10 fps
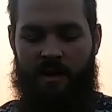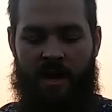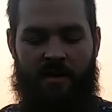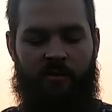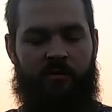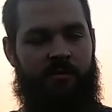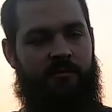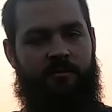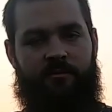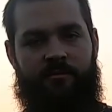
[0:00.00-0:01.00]
I don't
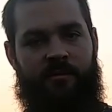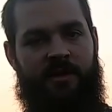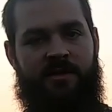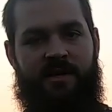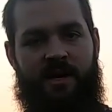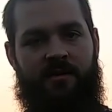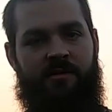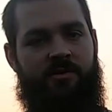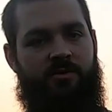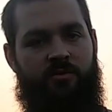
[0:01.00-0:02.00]
intend
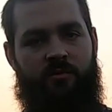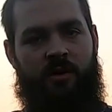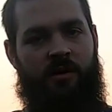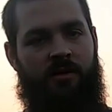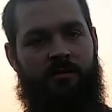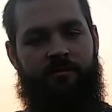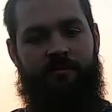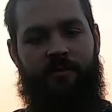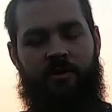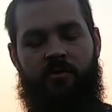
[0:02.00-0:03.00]
to
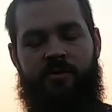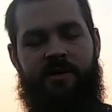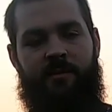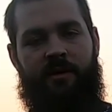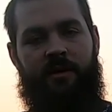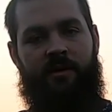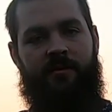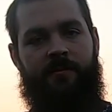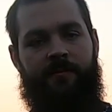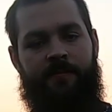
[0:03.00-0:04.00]
use them again.